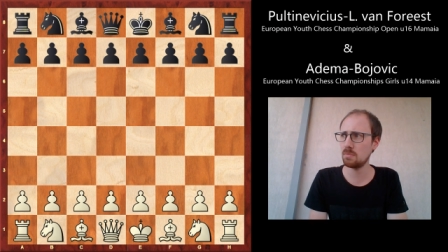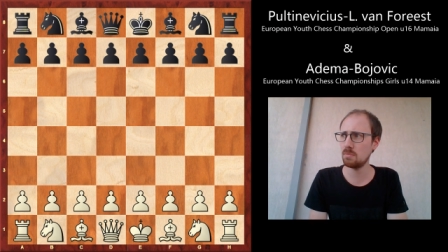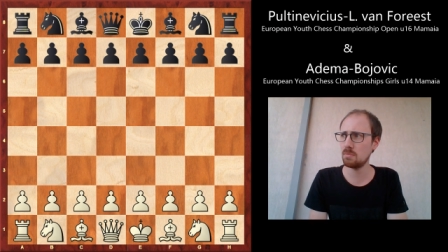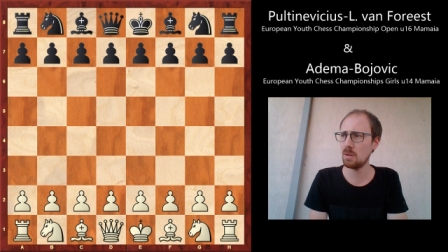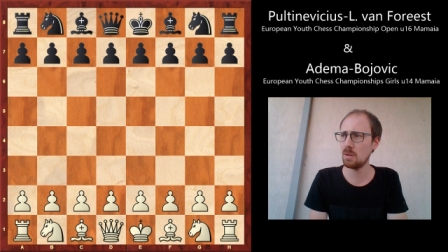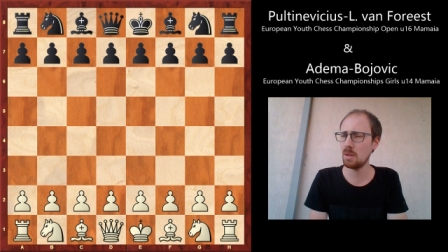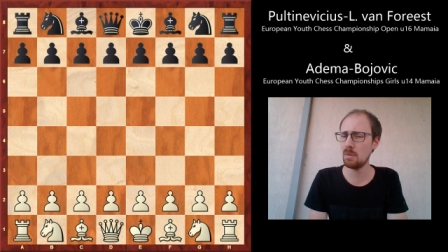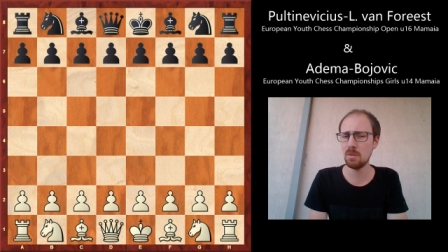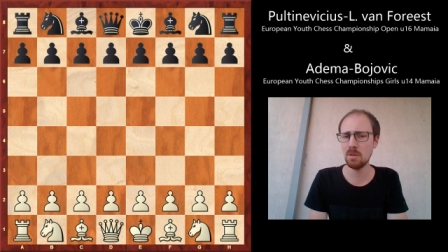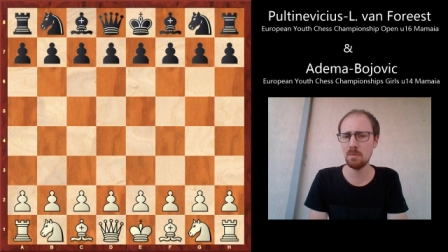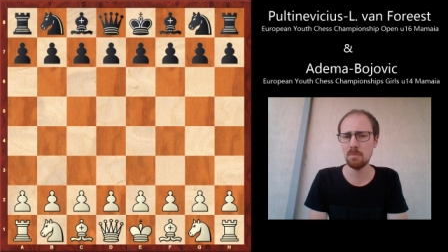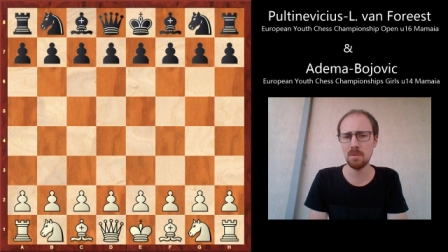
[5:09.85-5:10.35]

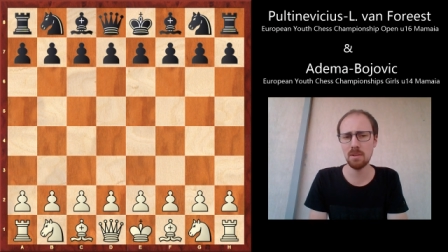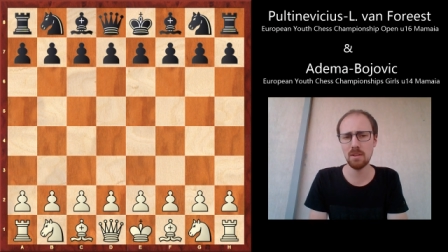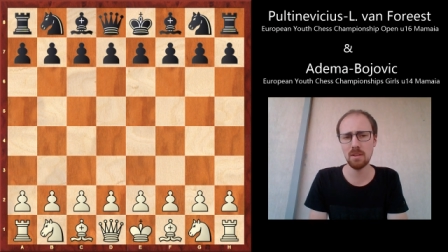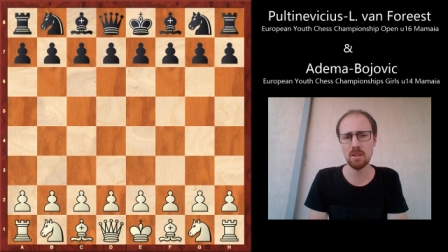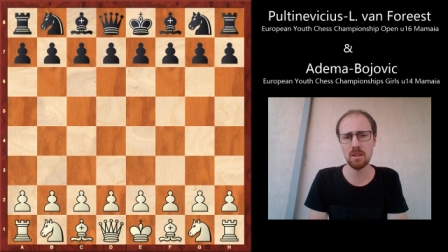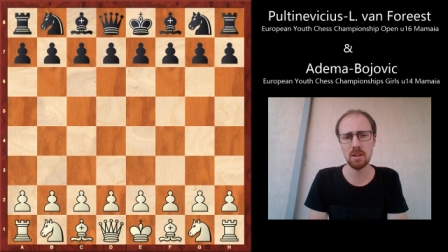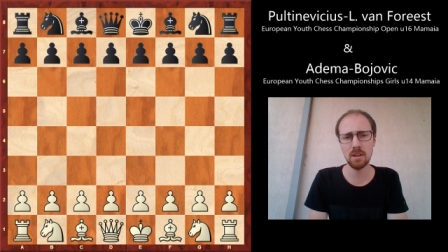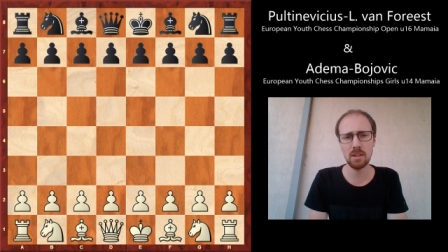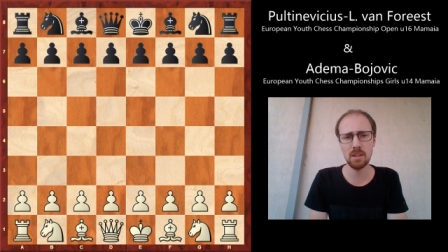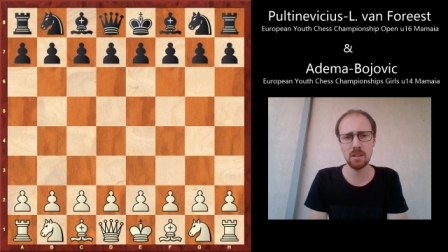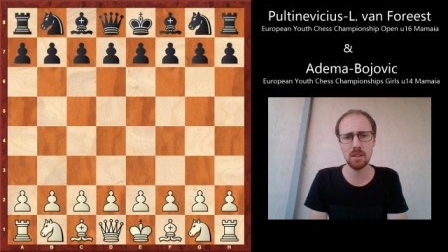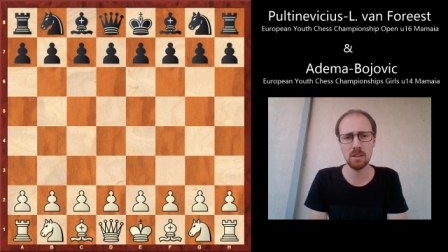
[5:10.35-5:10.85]
maybe a bit
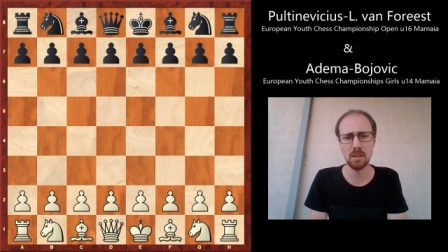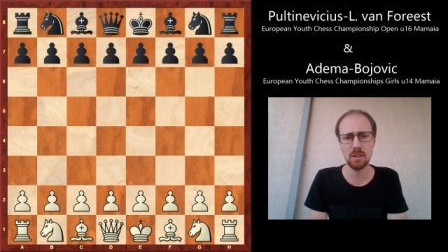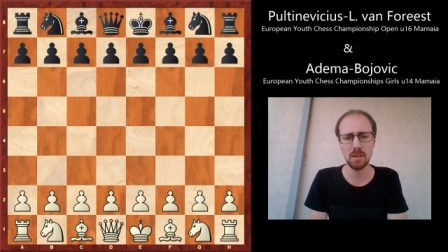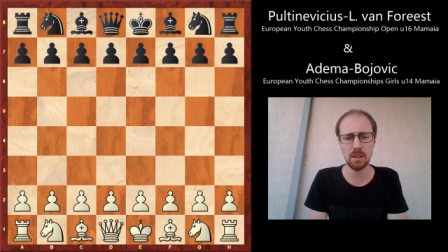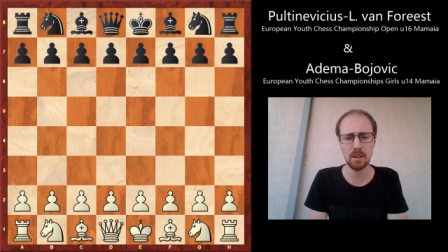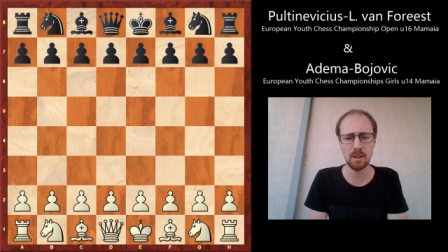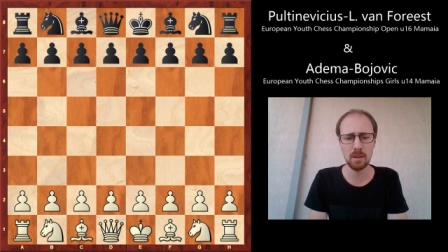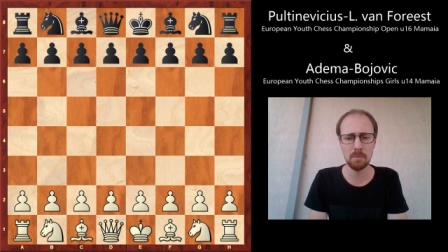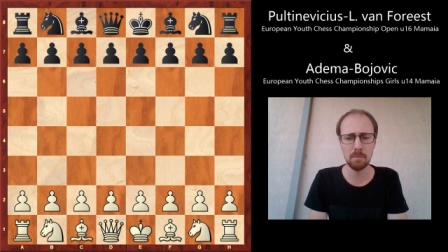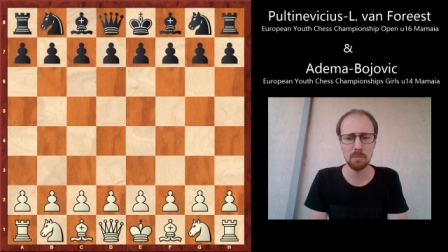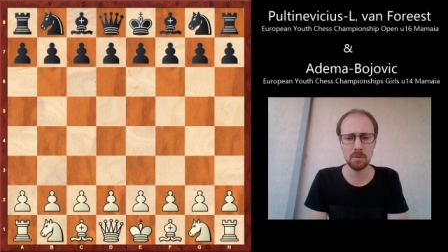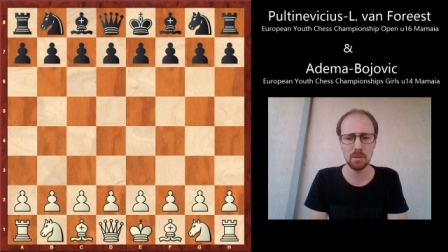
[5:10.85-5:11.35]
lucky
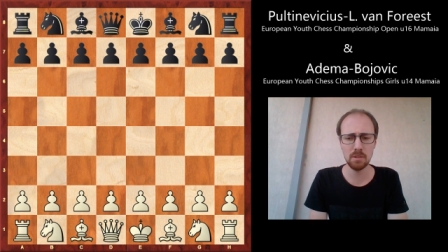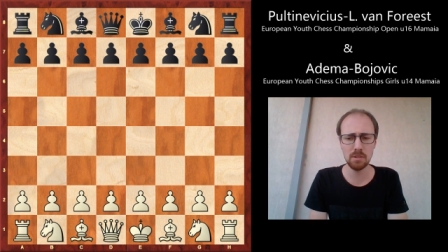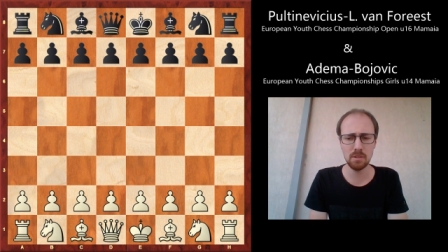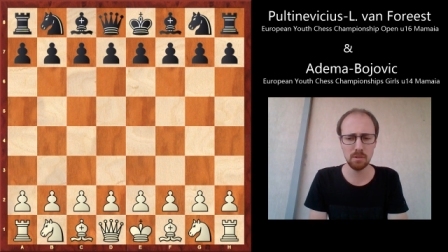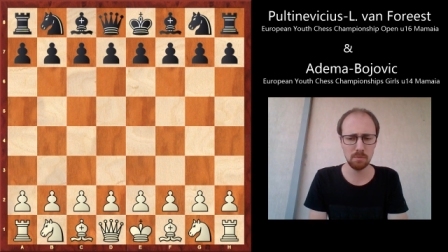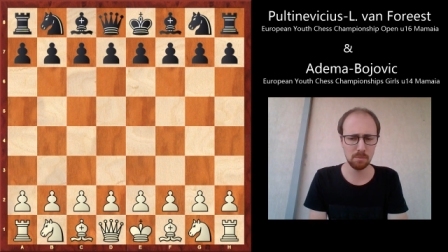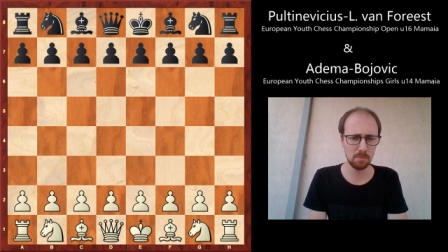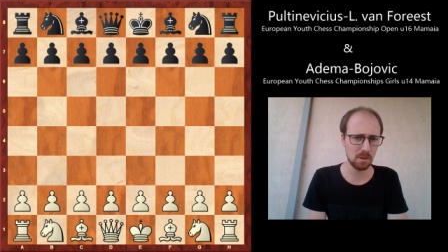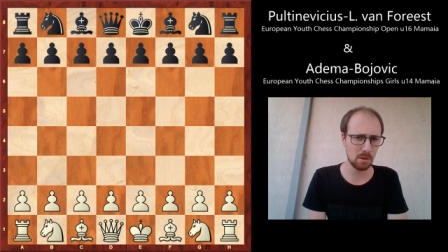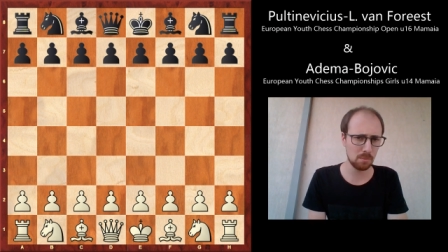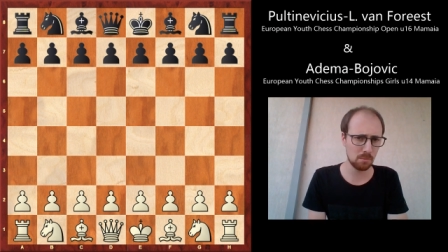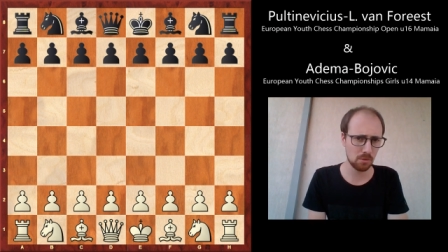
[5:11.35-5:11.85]
um, because in the
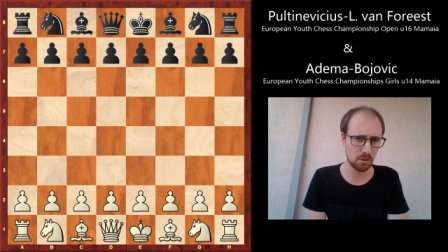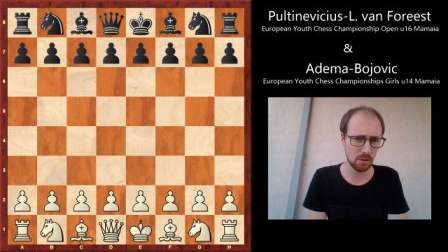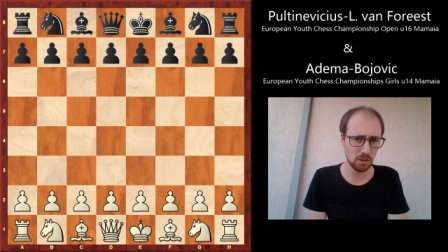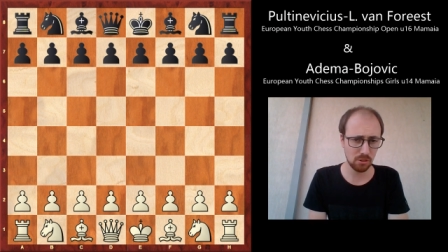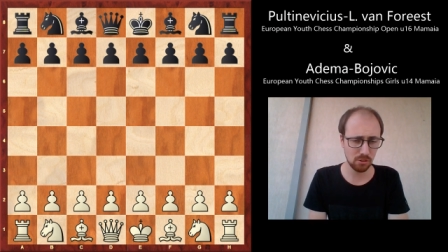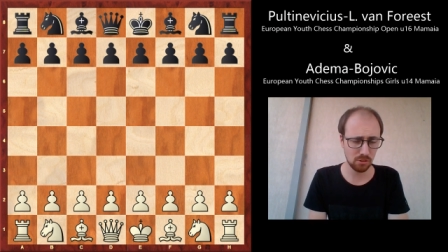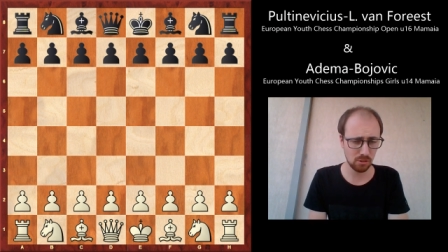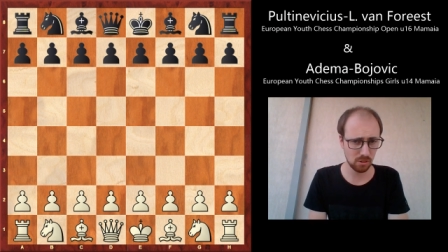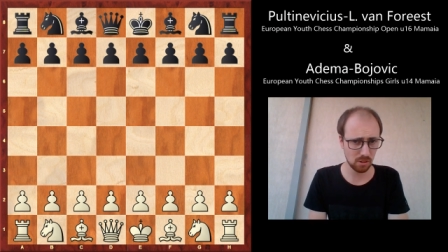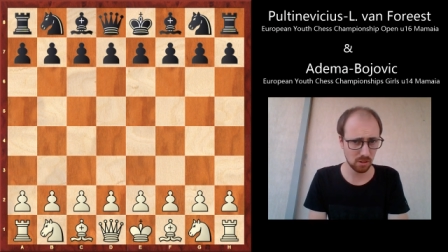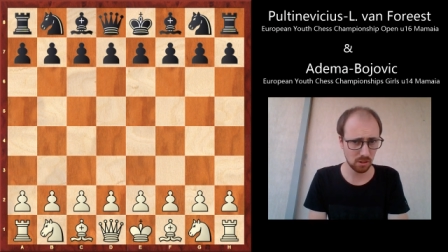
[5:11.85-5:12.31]
preparation